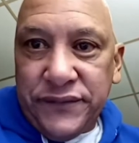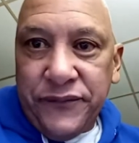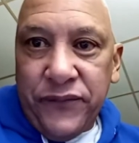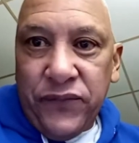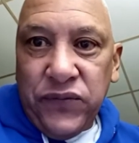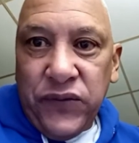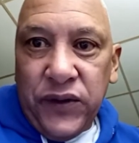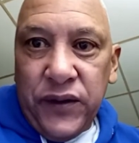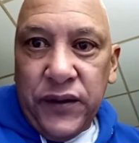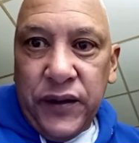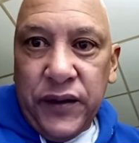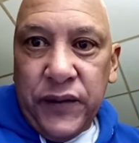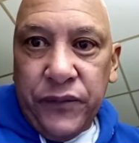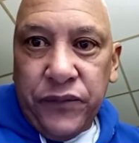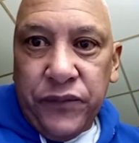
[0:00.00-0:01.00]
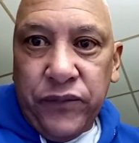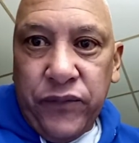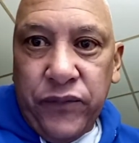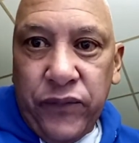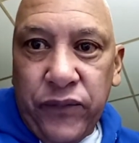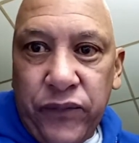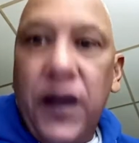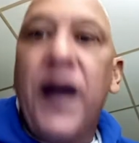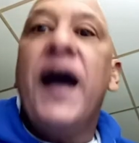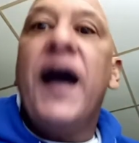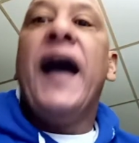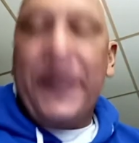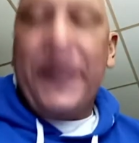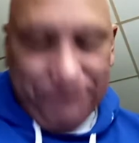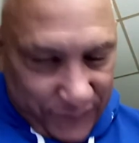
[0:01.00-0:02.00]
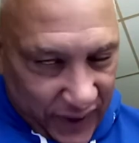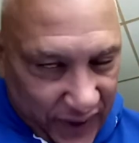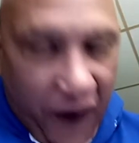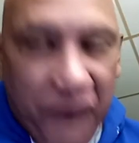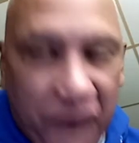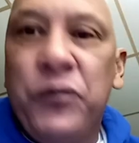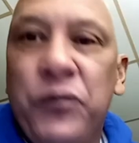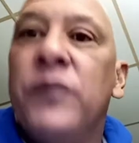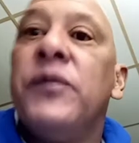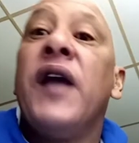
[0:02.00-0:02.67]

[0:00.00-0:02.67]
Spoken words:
That's where Heron went too, right? Chris. BC.